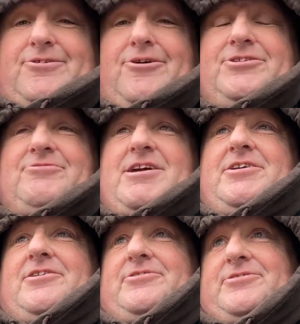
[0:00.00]
All the
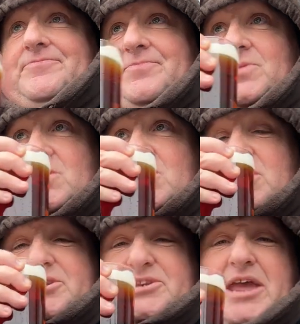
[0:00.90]
great guys.
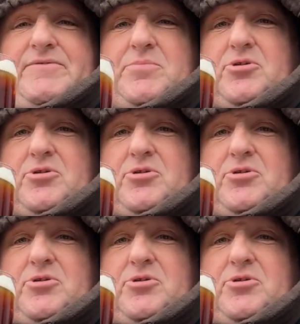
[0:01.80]
Davey